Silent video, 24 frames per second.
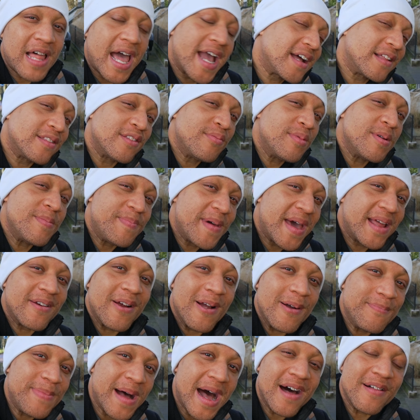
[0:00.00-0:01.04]
like a little bit better
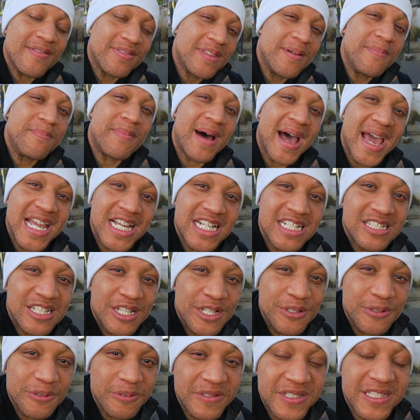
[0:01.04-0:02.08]
about the mic
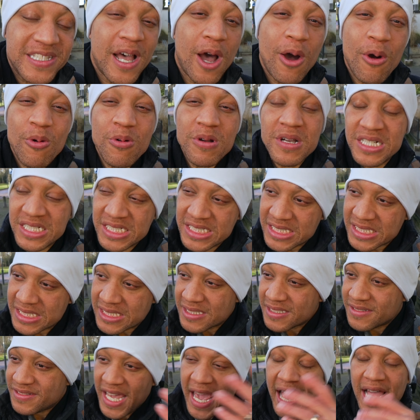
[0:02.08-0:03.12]
too. So
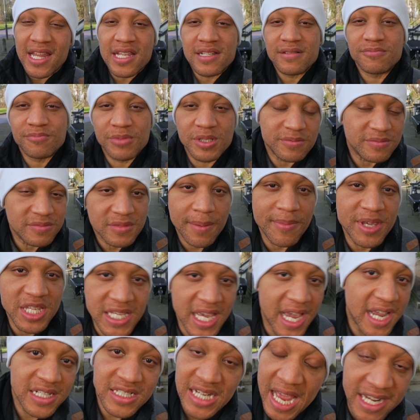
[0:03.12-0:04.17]
yeah, let, I mean,
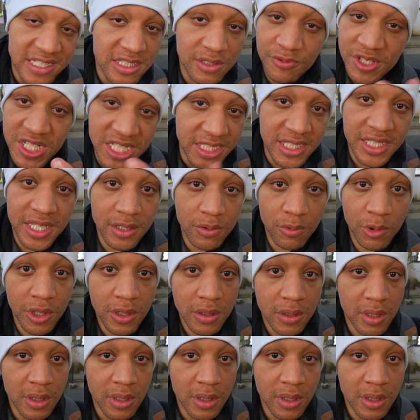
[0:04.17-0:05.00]
yeah, actually we need to get to work.